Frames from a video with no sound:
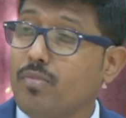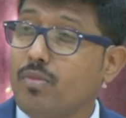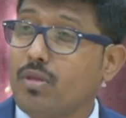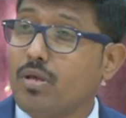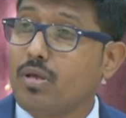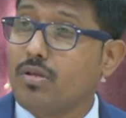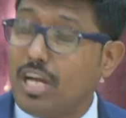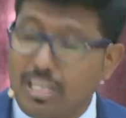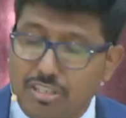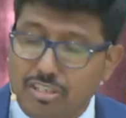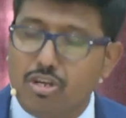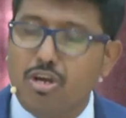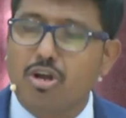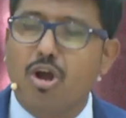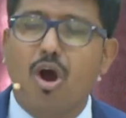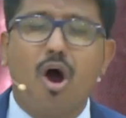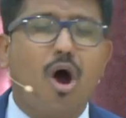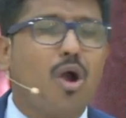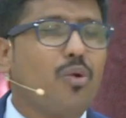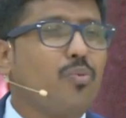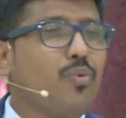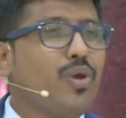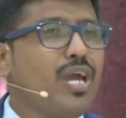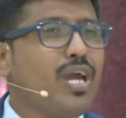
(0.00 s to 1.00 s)
That's the
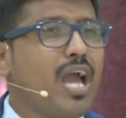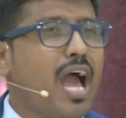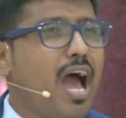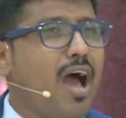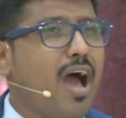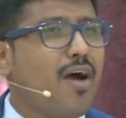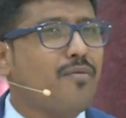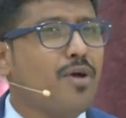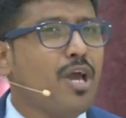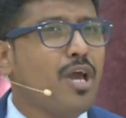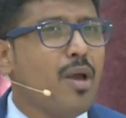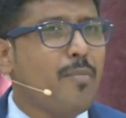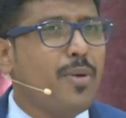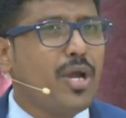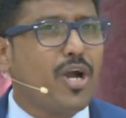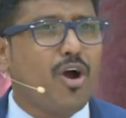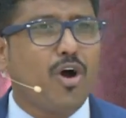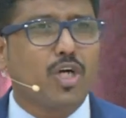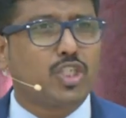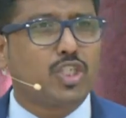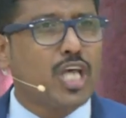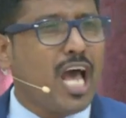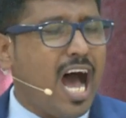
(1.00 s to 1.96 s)
God we have. Because